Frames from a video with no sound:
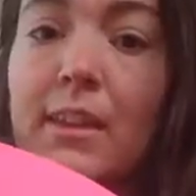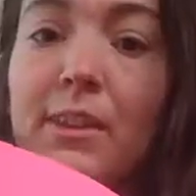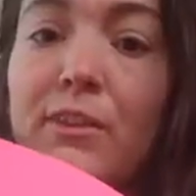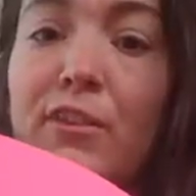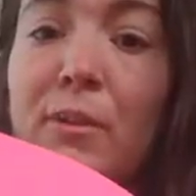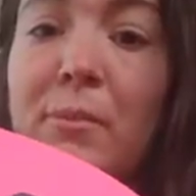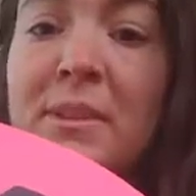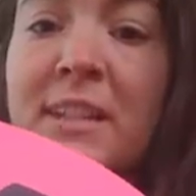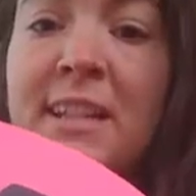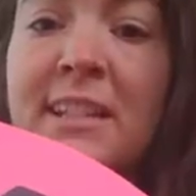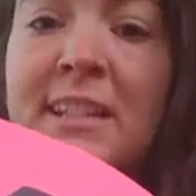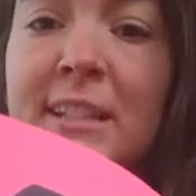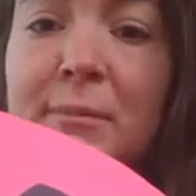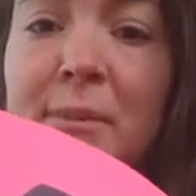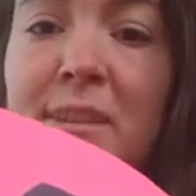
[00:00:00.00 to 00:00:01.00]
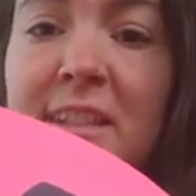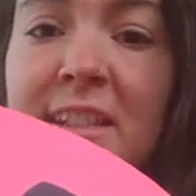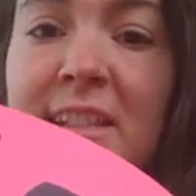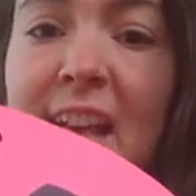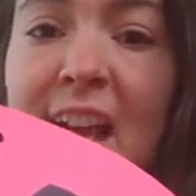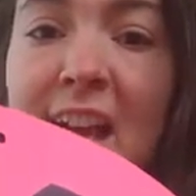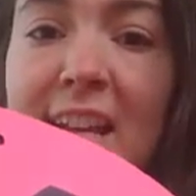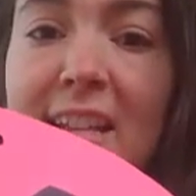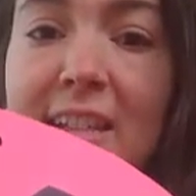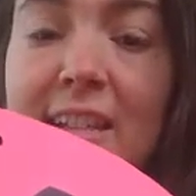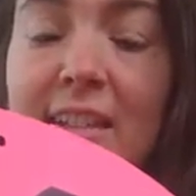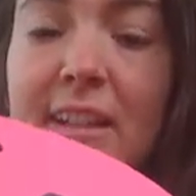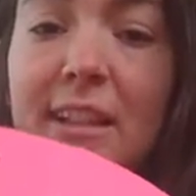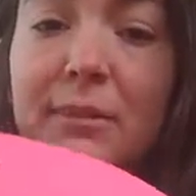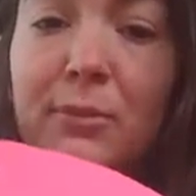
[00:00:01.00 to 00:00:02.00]
The ribbon needs to be the
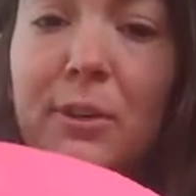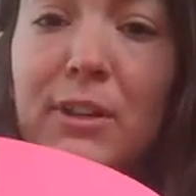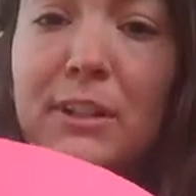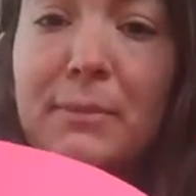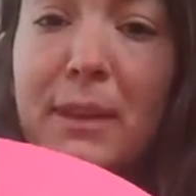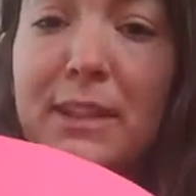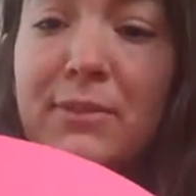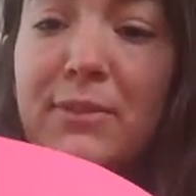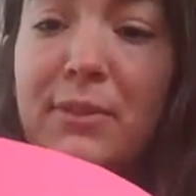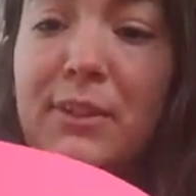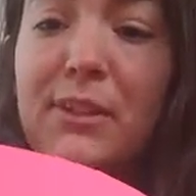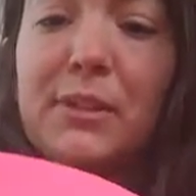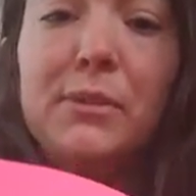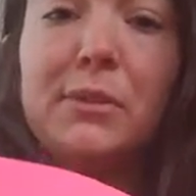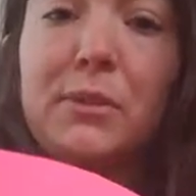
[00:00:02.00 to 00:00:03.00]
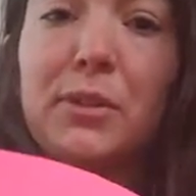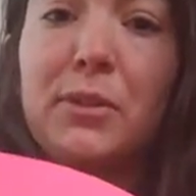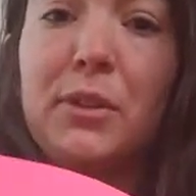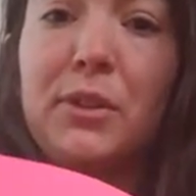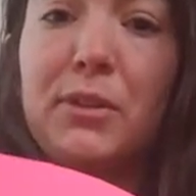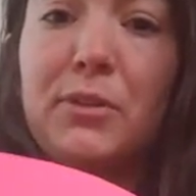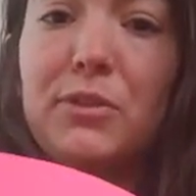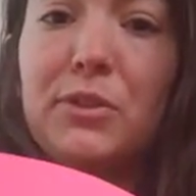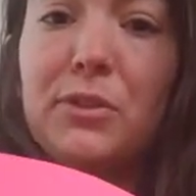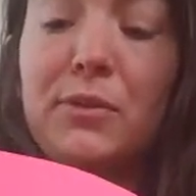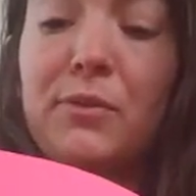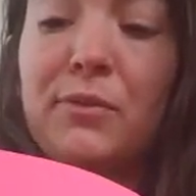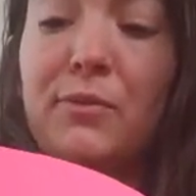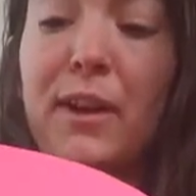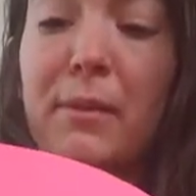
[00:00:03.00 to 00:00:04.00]
size that works best for you. You can use your
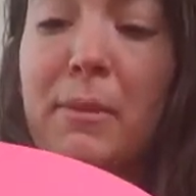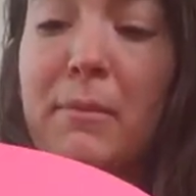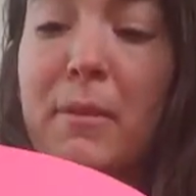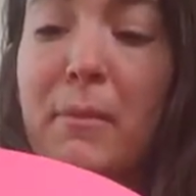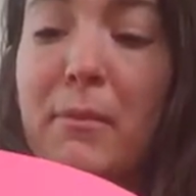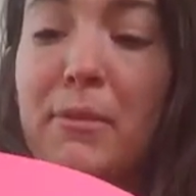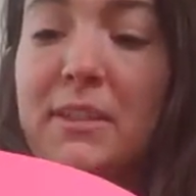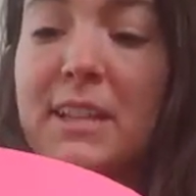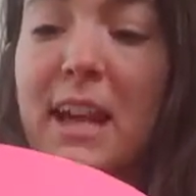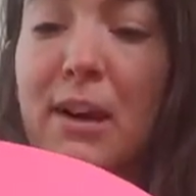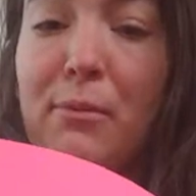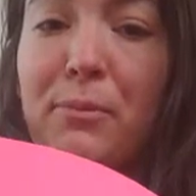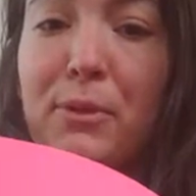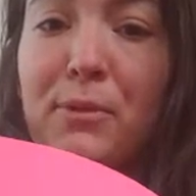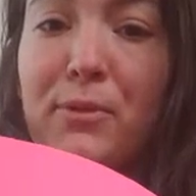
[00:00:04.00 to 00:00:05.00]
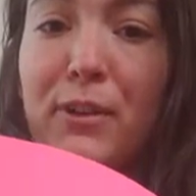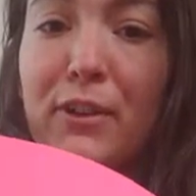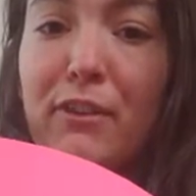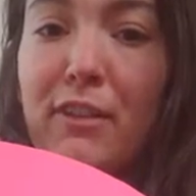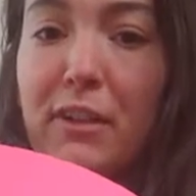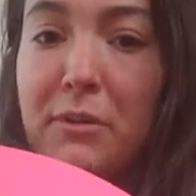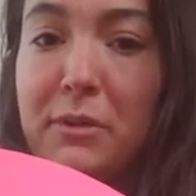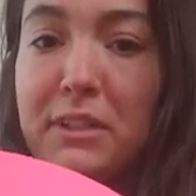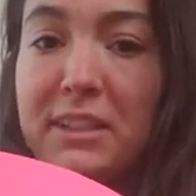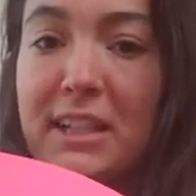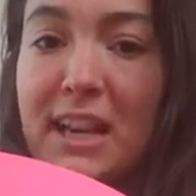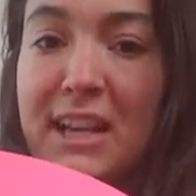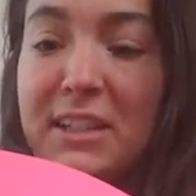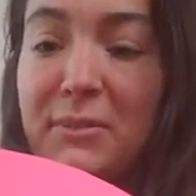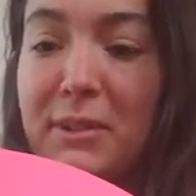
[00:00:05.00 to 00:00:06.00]
family members to help you figure out what
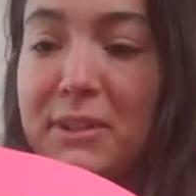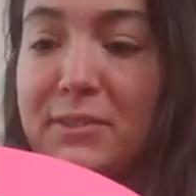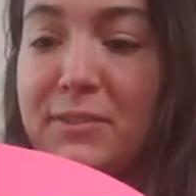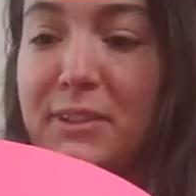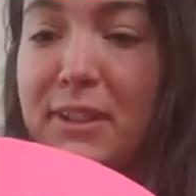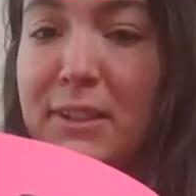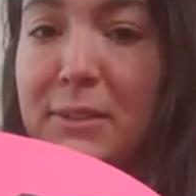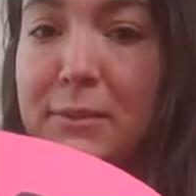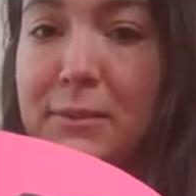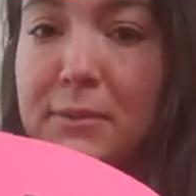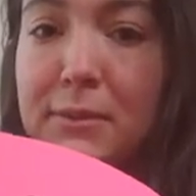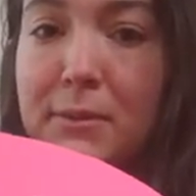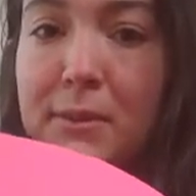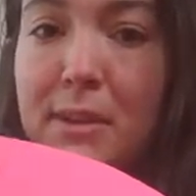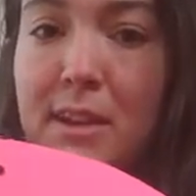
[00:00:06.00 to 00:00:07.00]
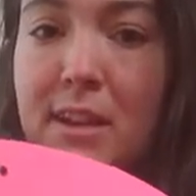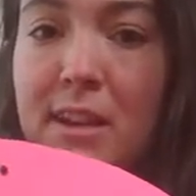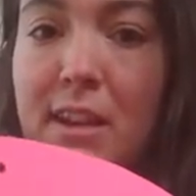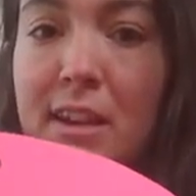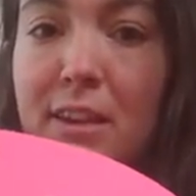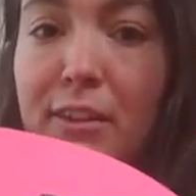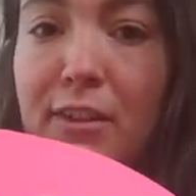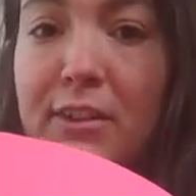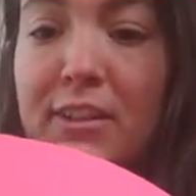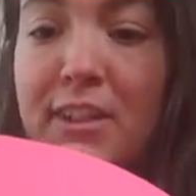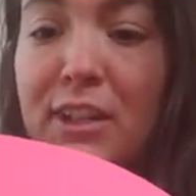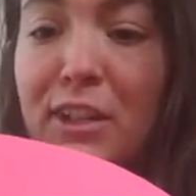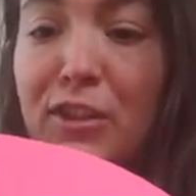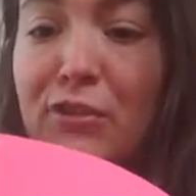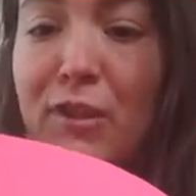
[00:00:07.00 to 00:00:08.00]
size works for you. You're going to
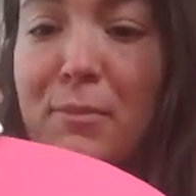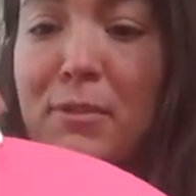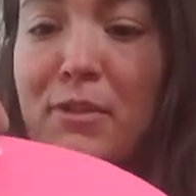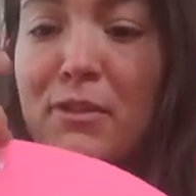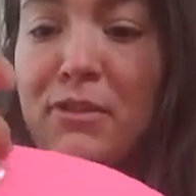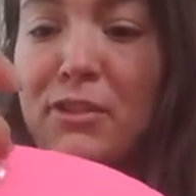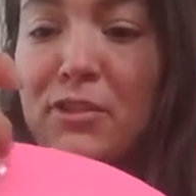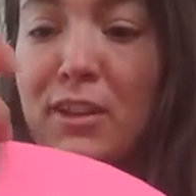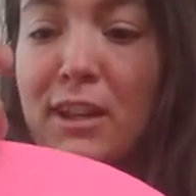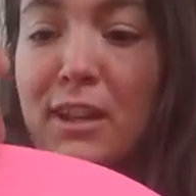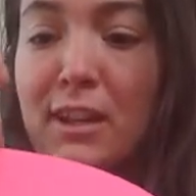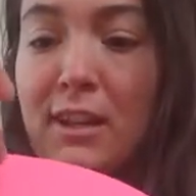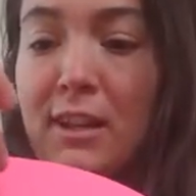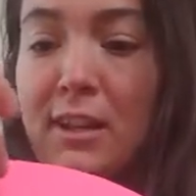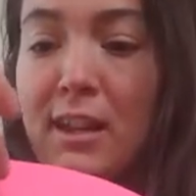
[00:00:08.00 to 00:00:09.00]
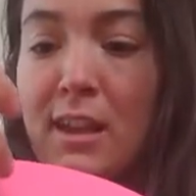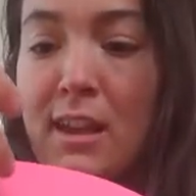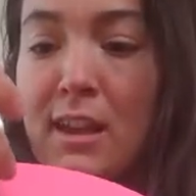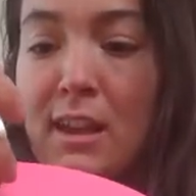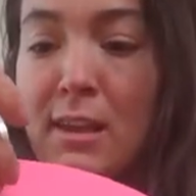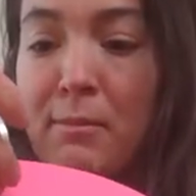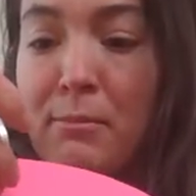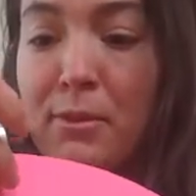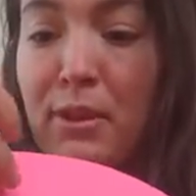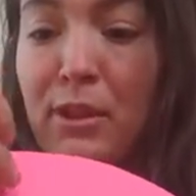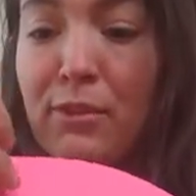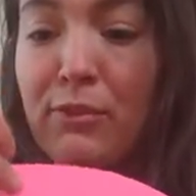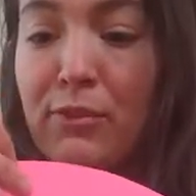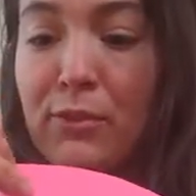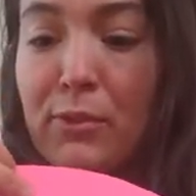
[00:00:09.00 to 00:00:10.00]
take your ribbon or string and put
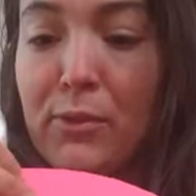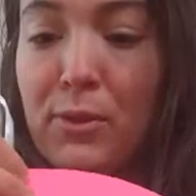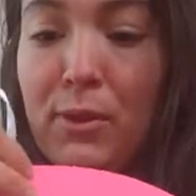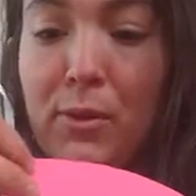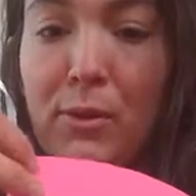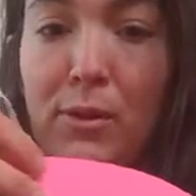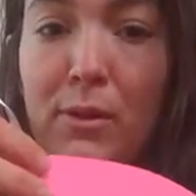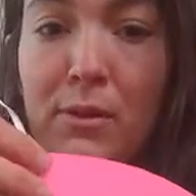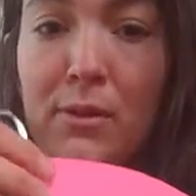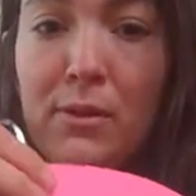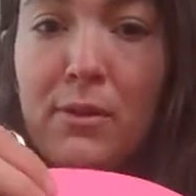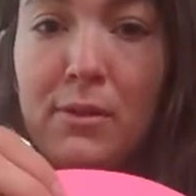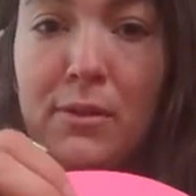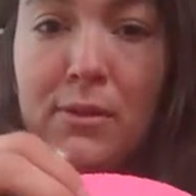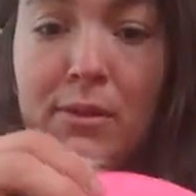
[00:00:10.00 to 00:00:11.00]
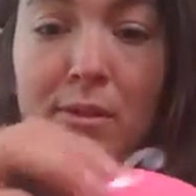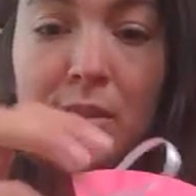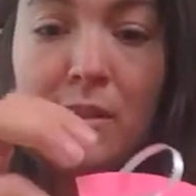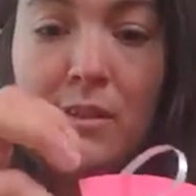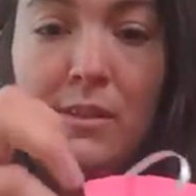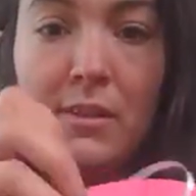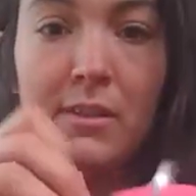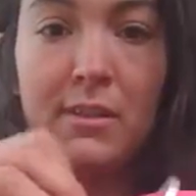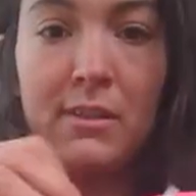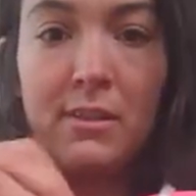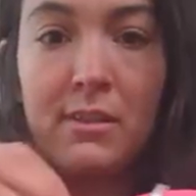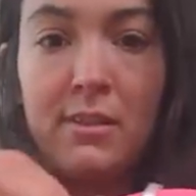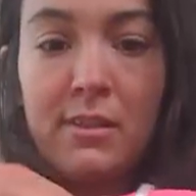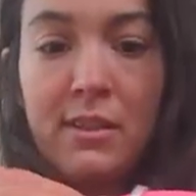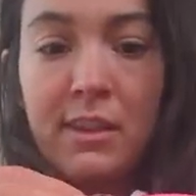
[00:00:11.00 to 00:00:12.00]
it through the hole
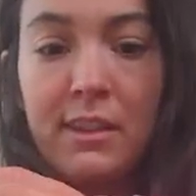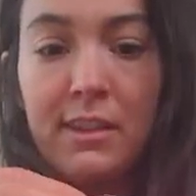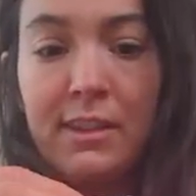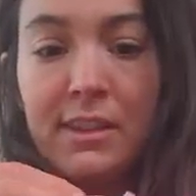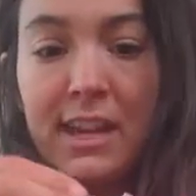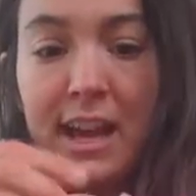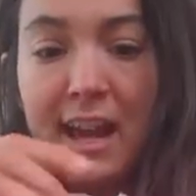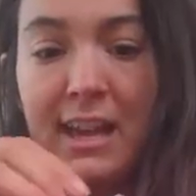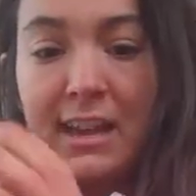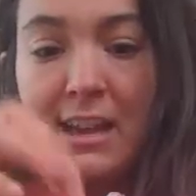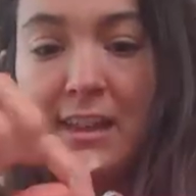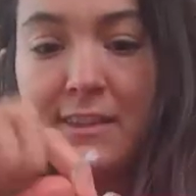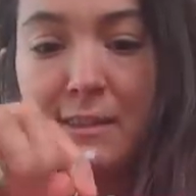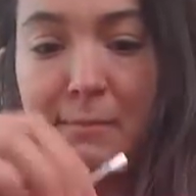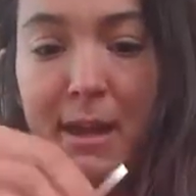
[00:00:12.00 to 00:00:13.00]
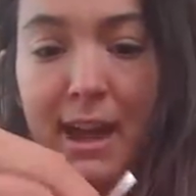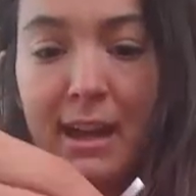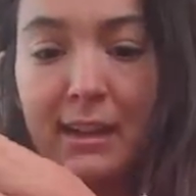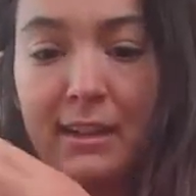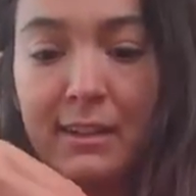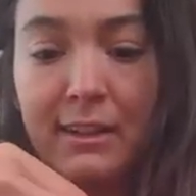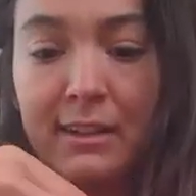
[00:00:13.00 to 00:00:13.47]
and then tie it in the back.